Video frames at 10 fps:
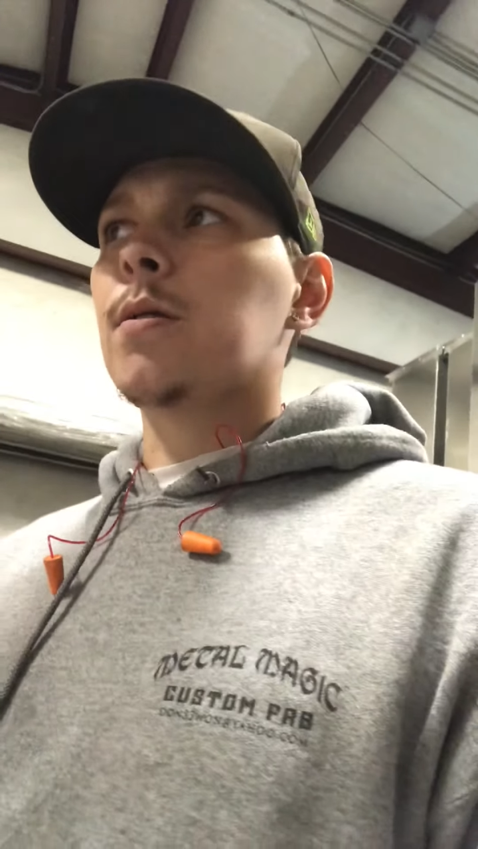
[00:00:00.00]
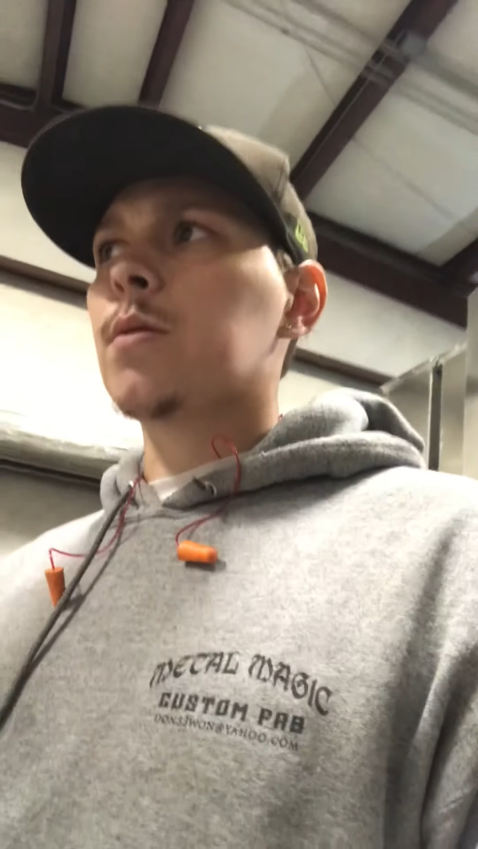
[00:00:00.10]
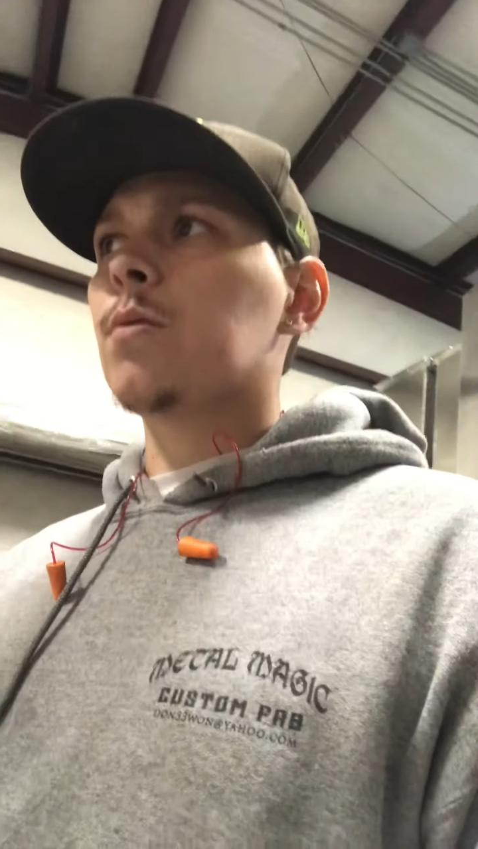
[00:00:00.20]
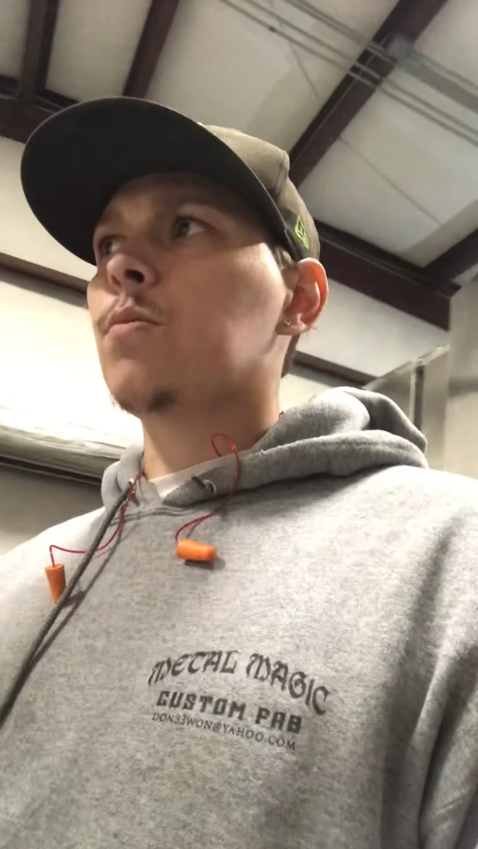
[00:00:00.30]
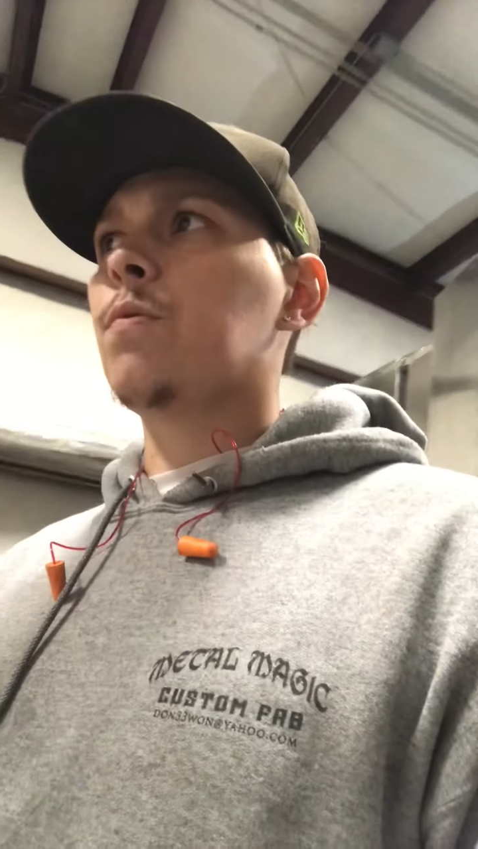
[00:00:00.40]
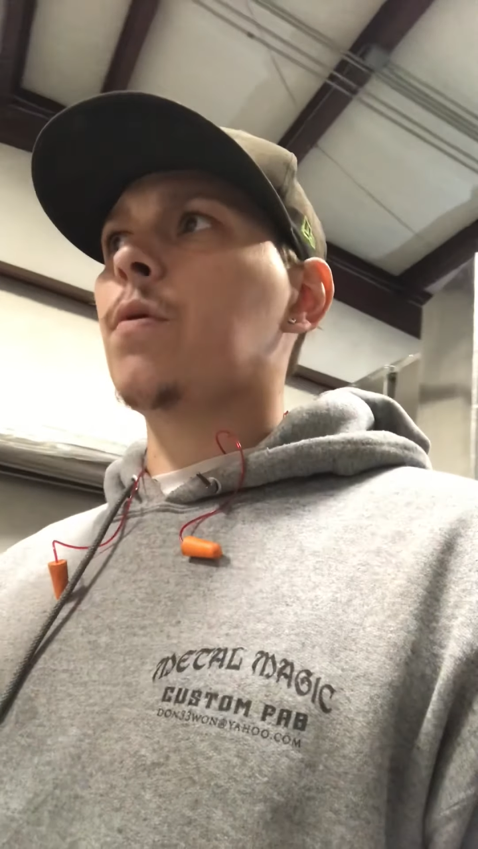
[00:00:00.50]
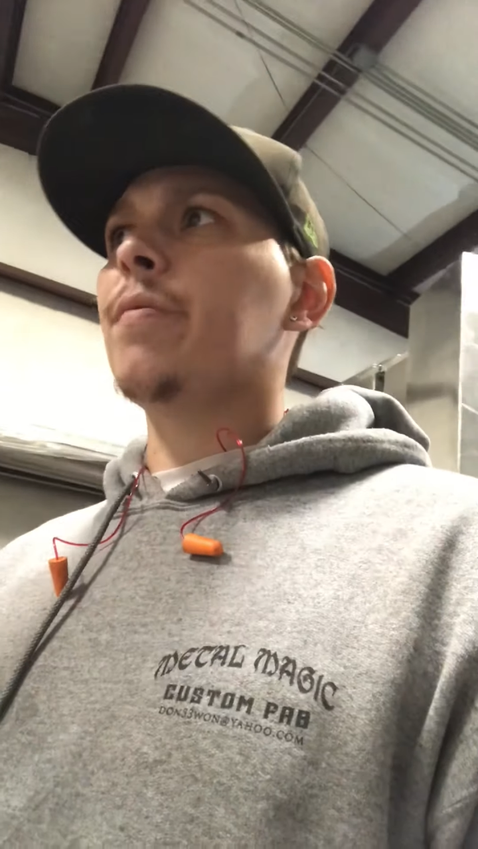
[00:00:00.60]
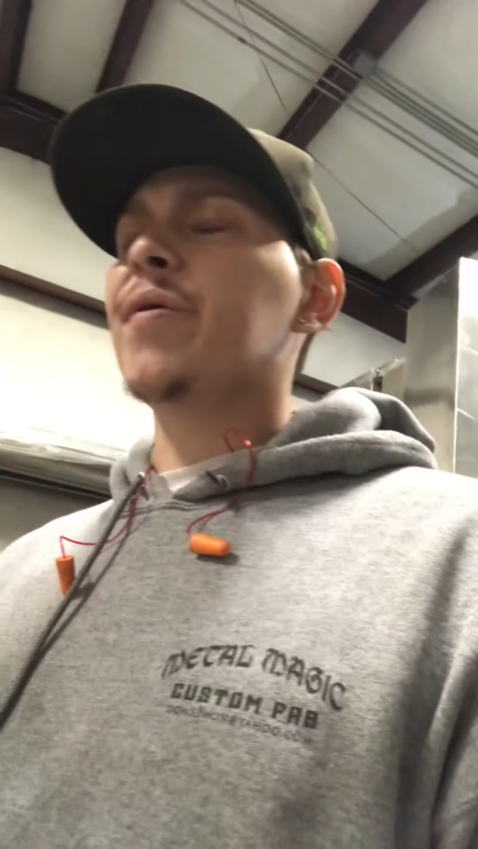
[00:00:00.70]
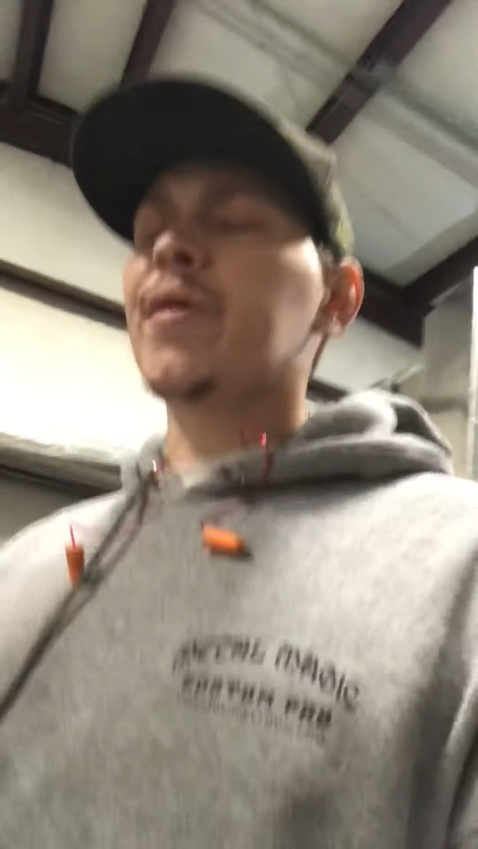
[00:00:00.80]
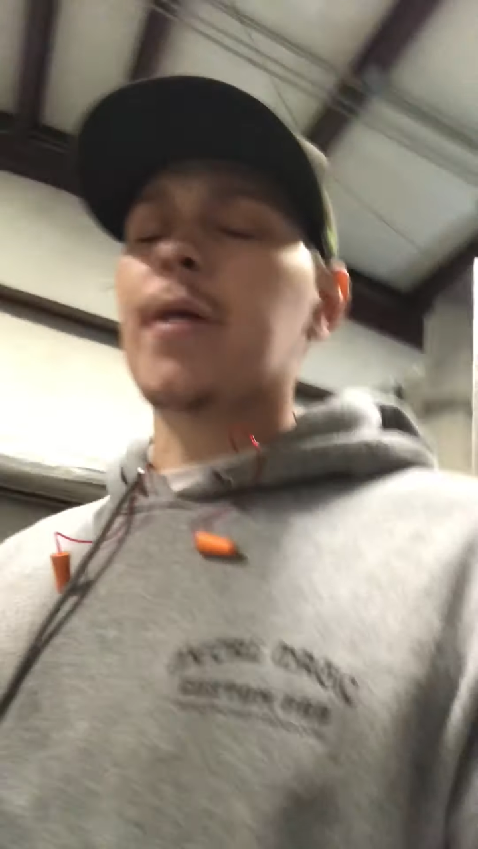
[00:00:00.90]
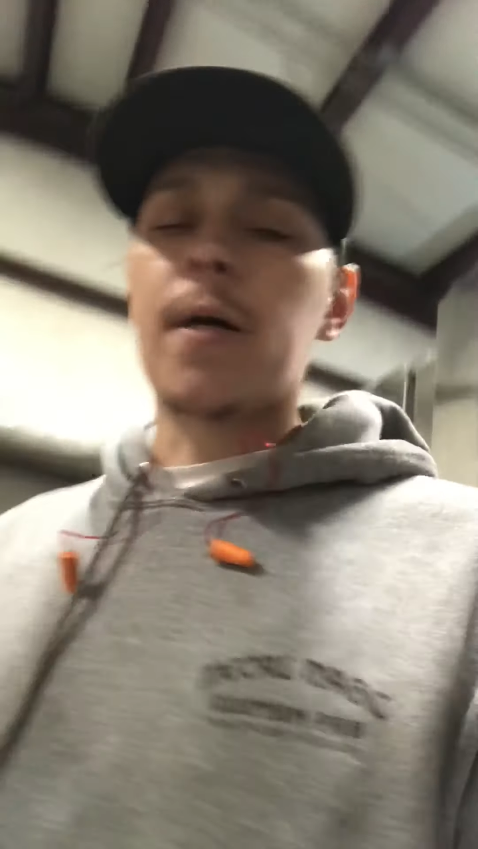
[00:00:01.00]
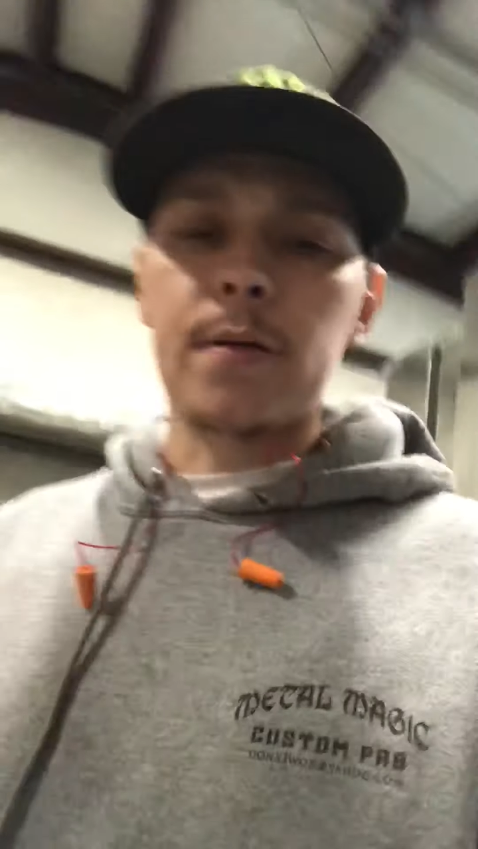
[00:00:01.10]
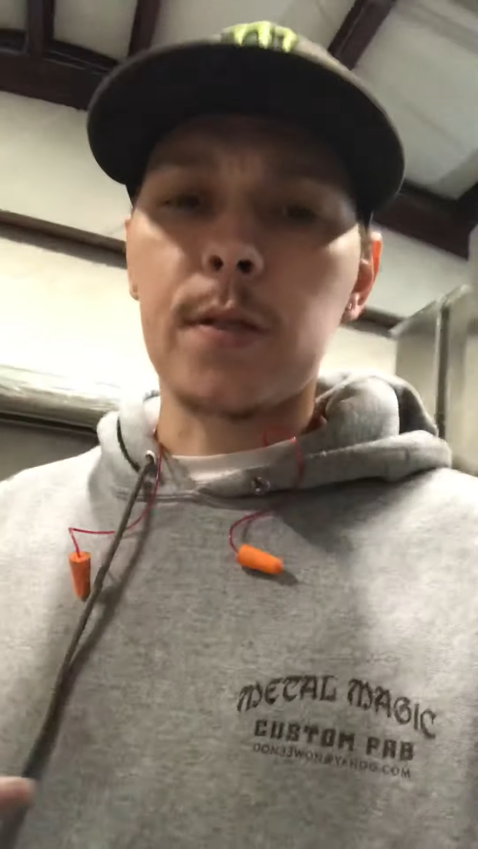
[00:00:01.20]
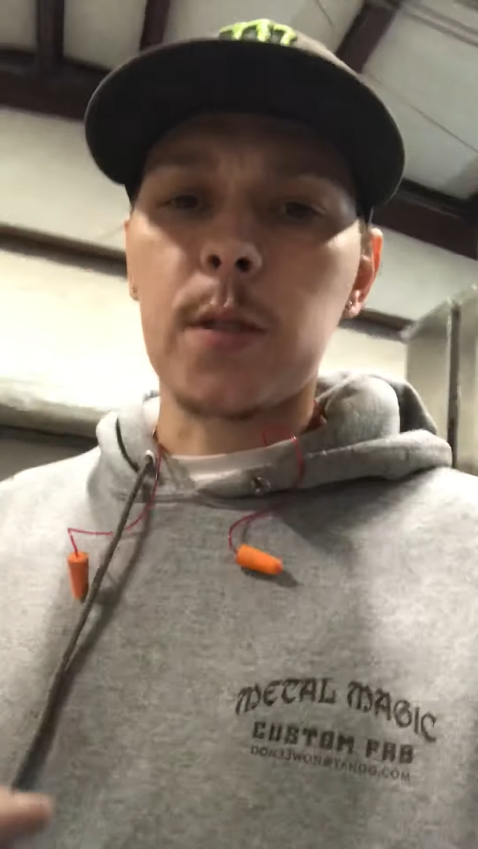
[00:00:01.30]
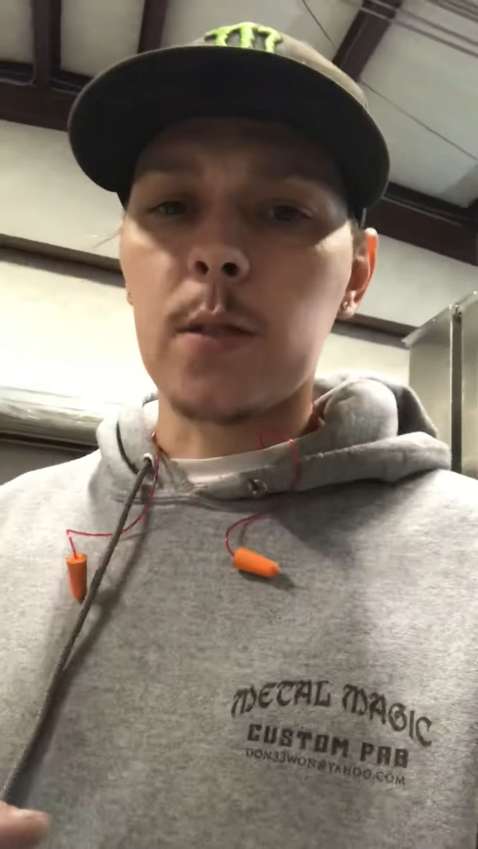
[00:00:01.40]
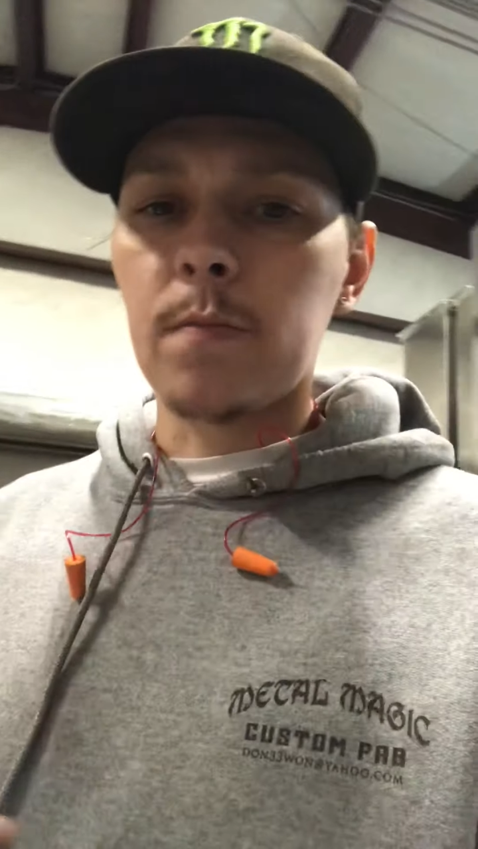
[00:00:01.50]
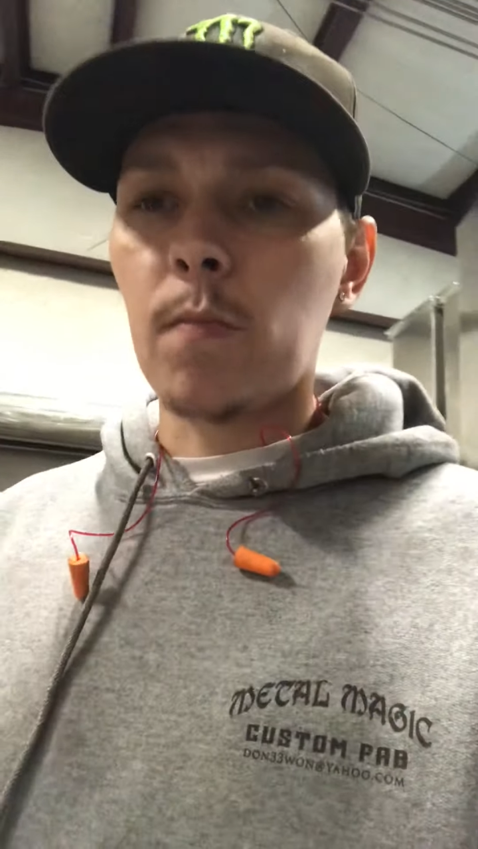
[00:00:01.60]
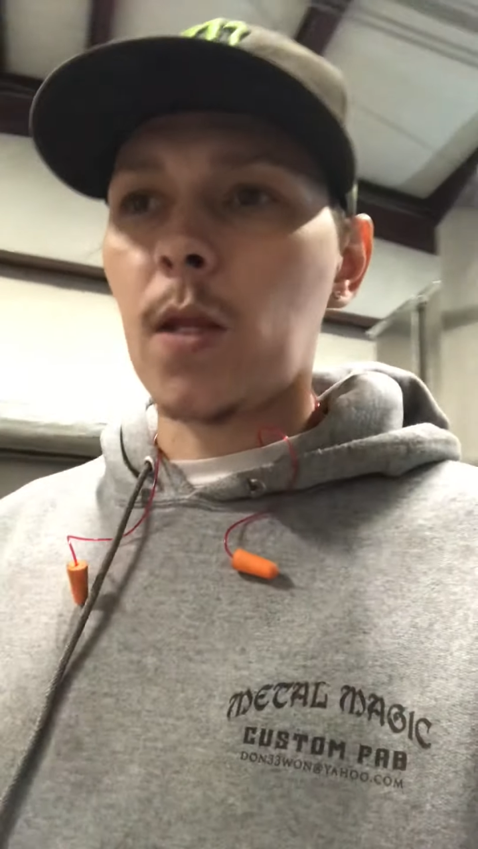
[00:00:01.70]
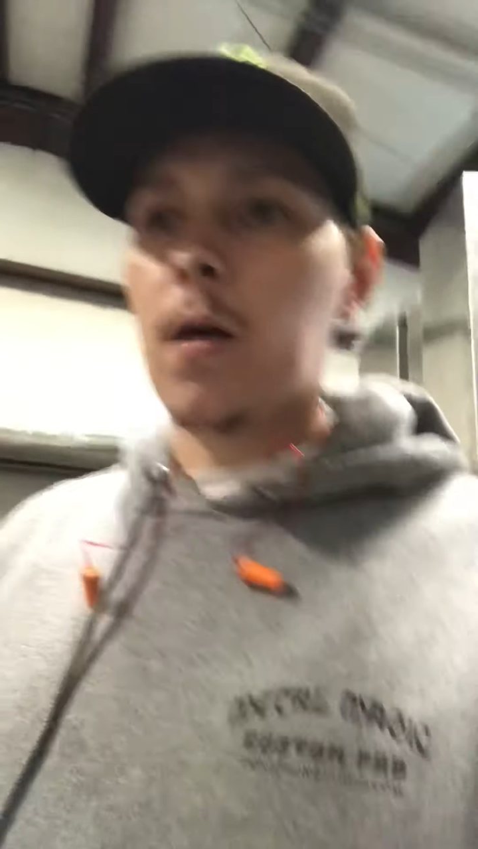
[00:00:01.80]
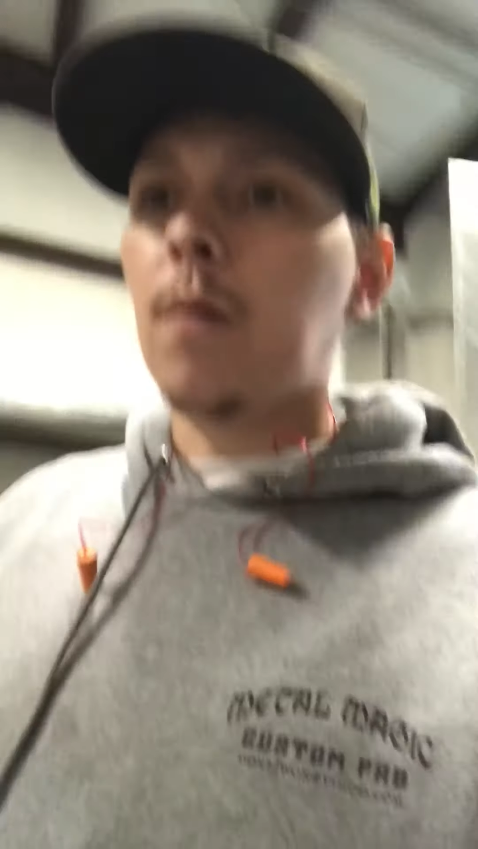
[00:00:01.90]
soon for $1
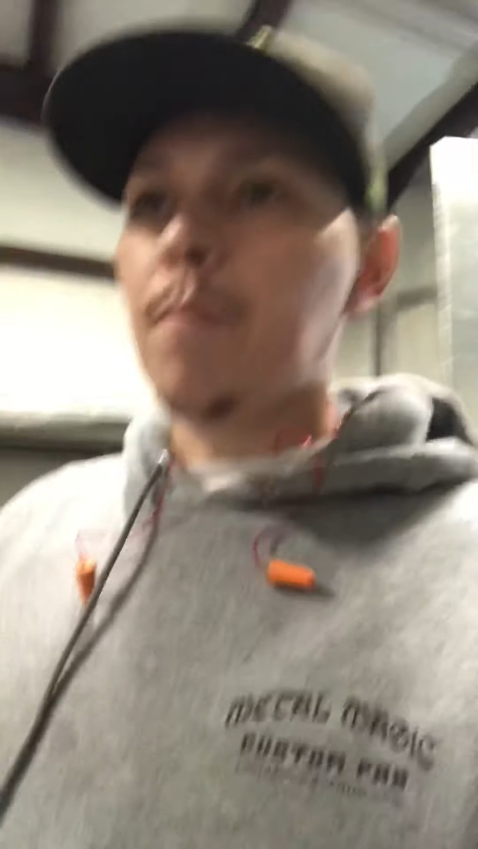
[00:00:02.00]
million.